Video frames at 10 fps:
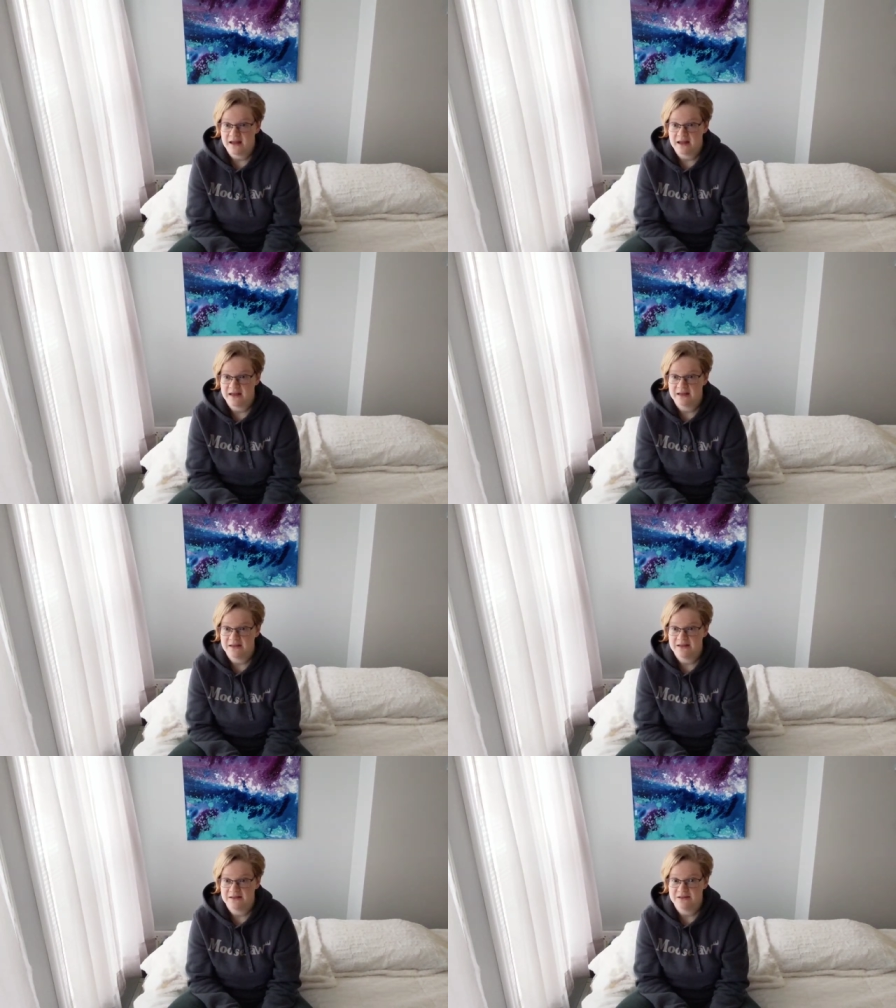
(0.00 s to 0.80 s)

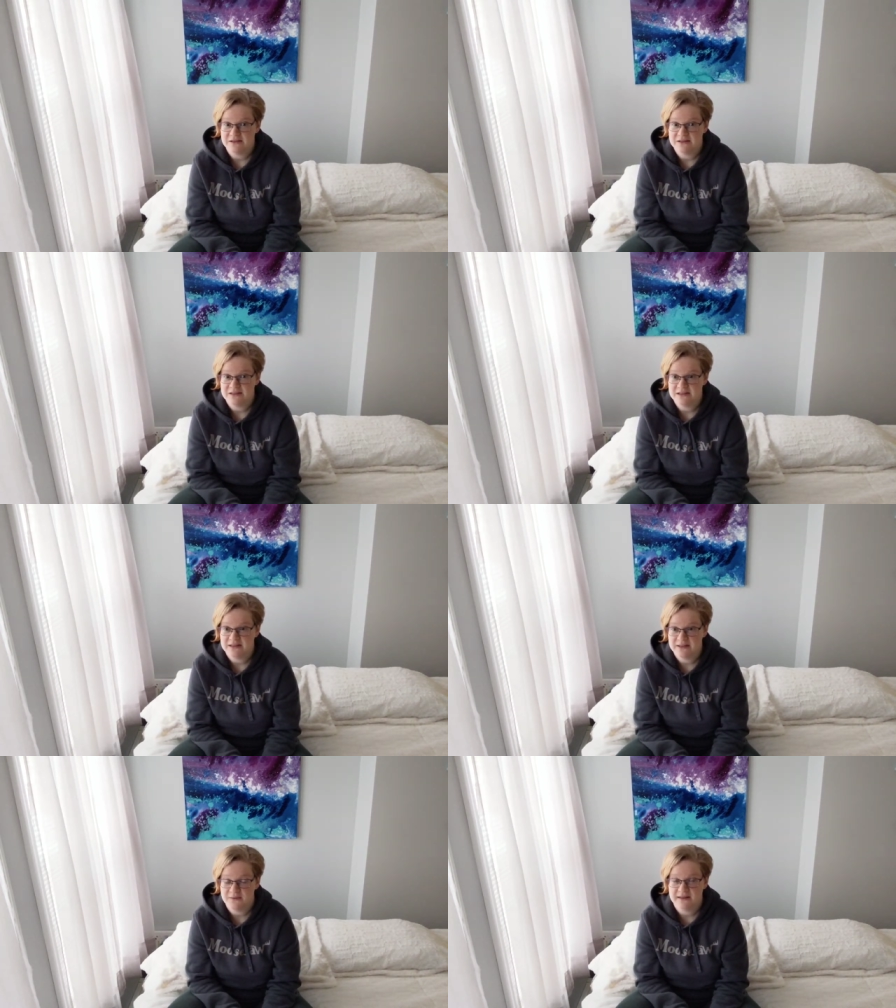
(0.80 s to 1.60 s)
and
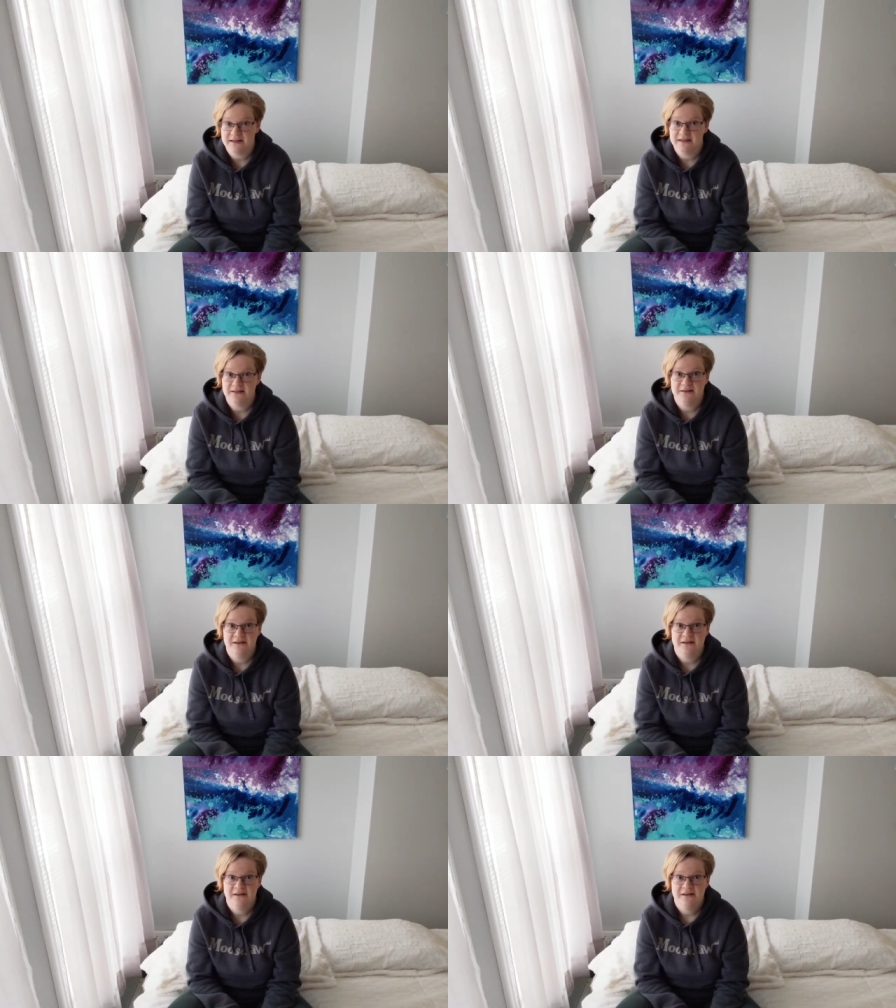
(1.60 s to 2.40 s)
dealing with
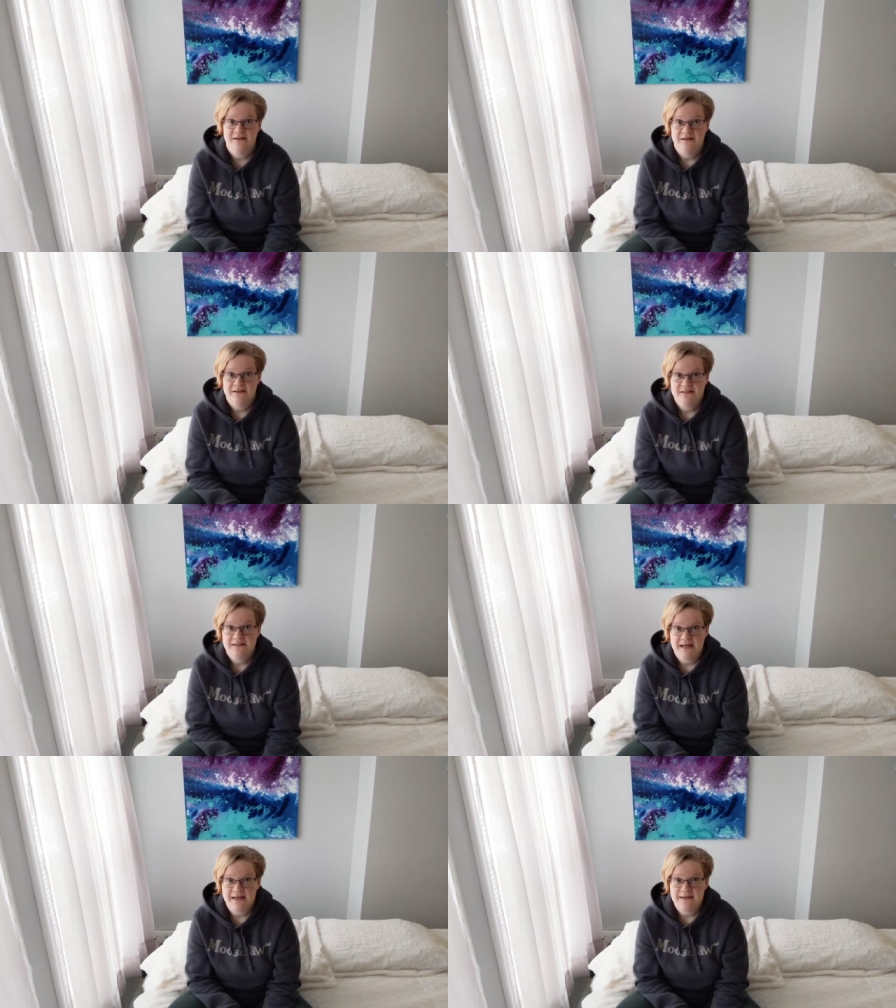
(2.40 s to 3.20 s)

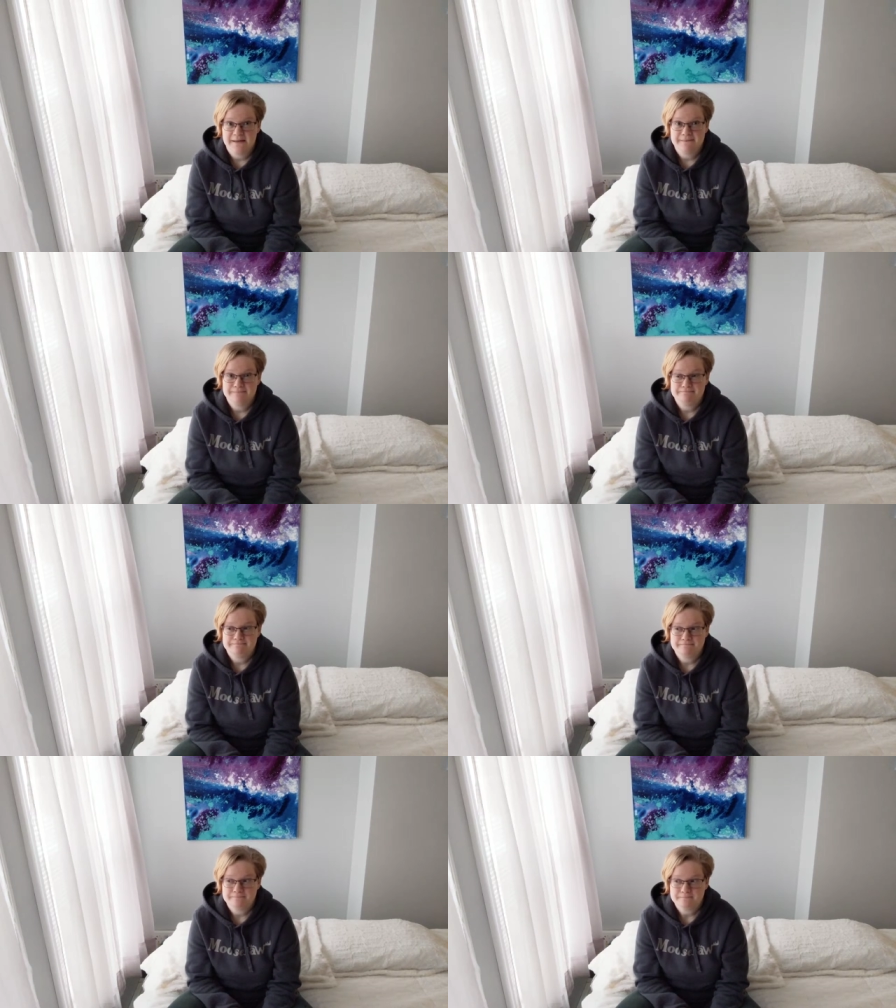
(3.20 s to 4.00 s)
some
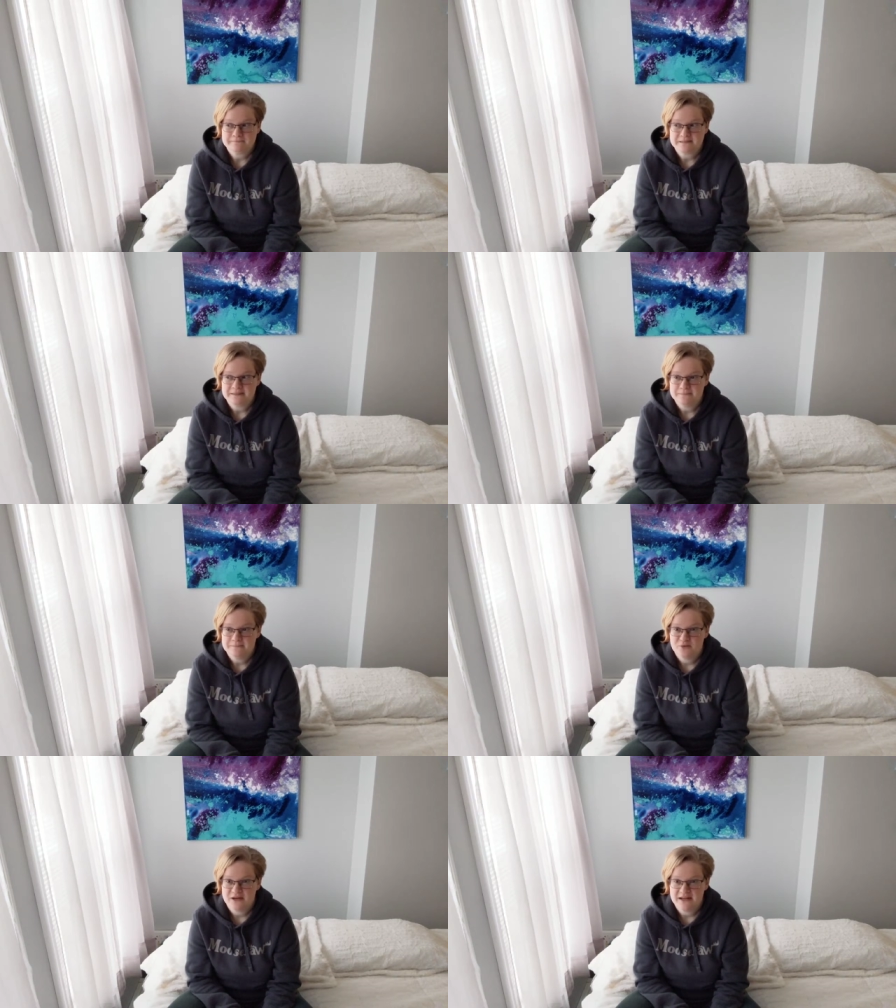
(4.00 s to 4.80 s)

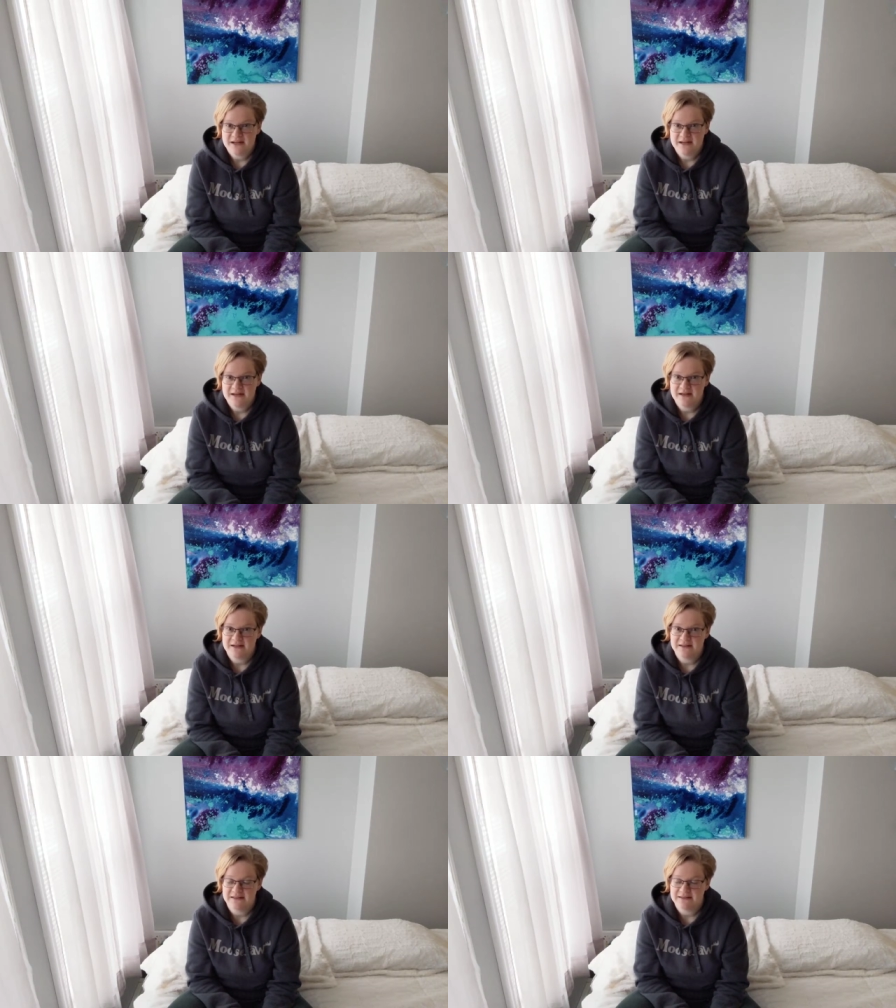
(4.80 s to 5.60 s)
pretty
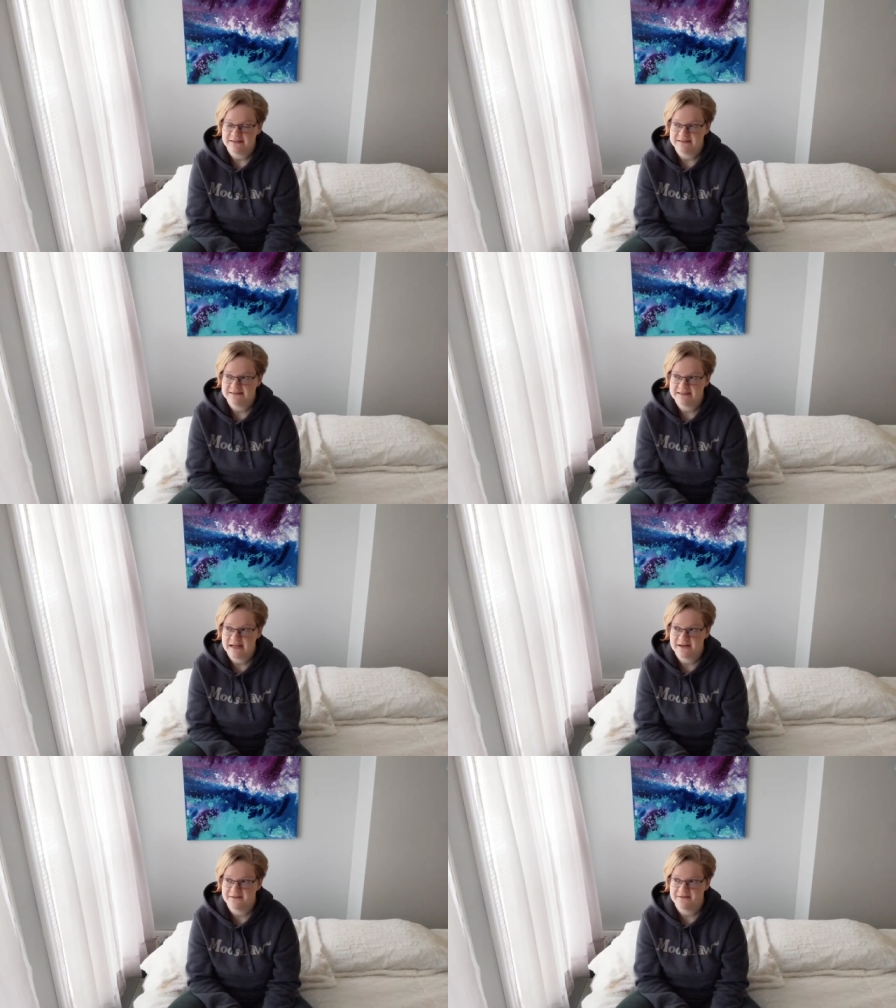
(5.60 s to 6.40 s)

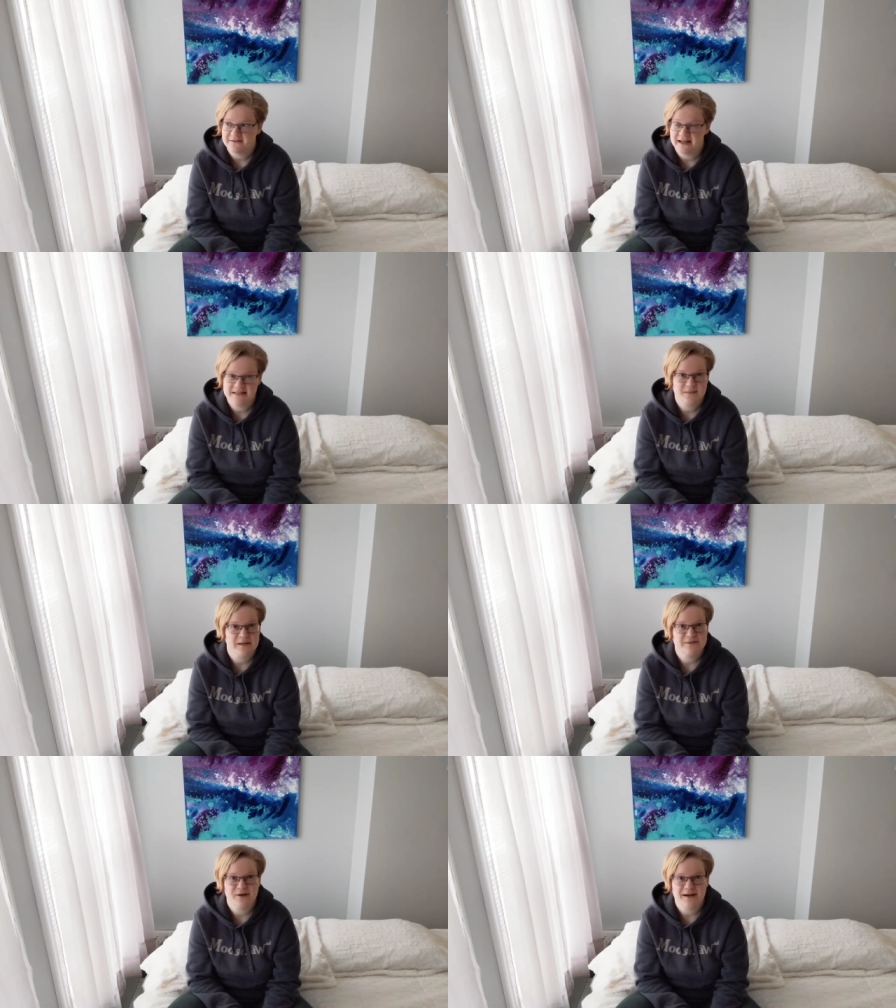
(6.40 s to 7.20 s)
tough
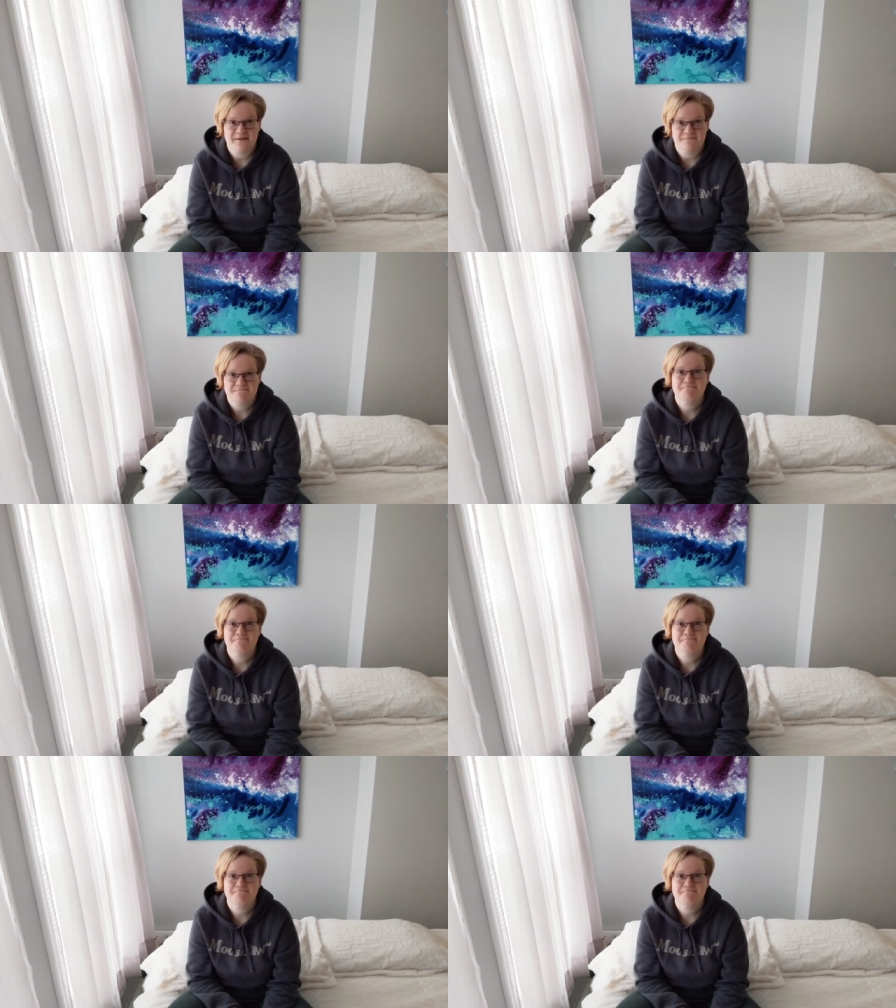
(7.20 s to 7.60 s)
headspace right now